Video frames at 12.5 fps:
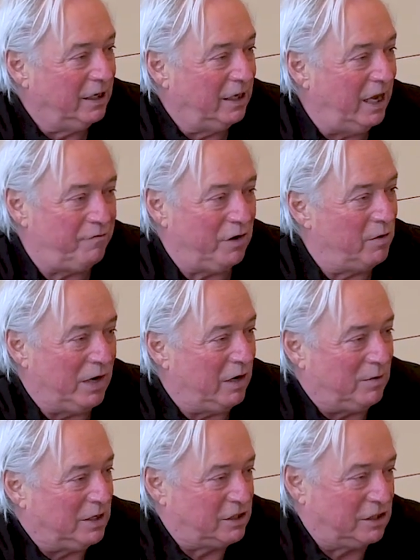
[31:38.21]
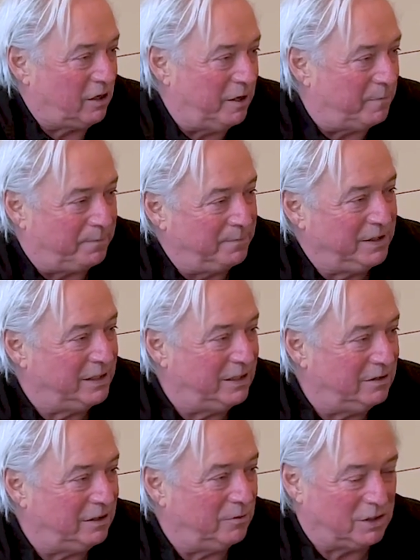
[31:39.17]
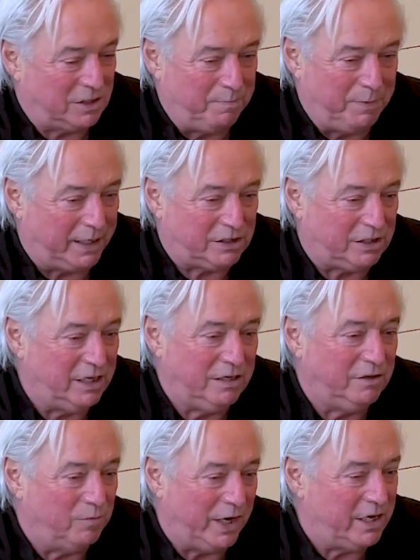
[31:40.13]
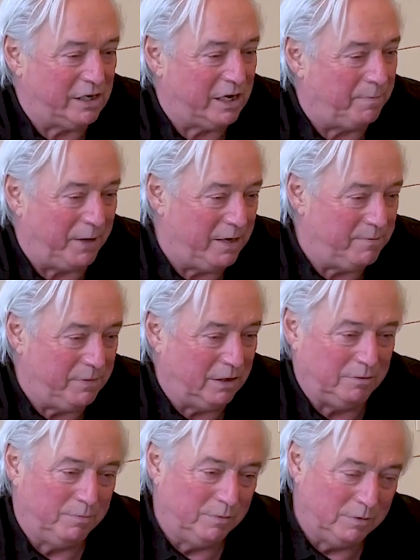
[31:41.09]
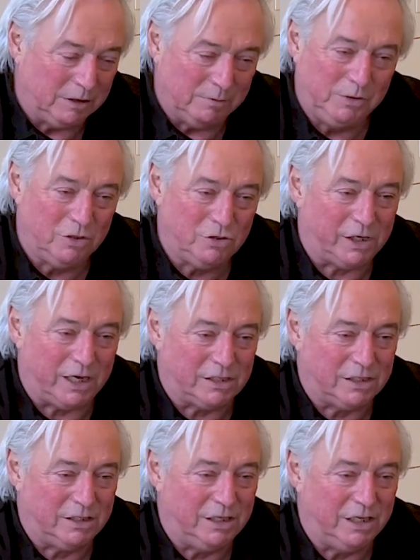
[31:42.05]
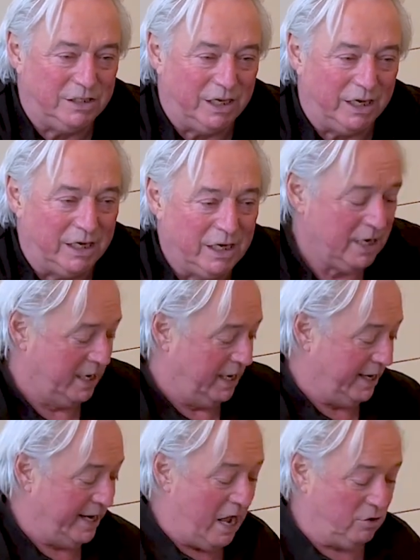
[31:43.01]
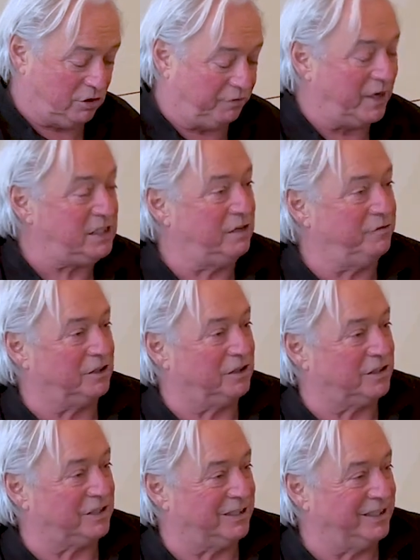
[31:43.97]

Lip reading: Everywhere was a club, There was a big scene where you could play music as a DJ. And now it's festivals.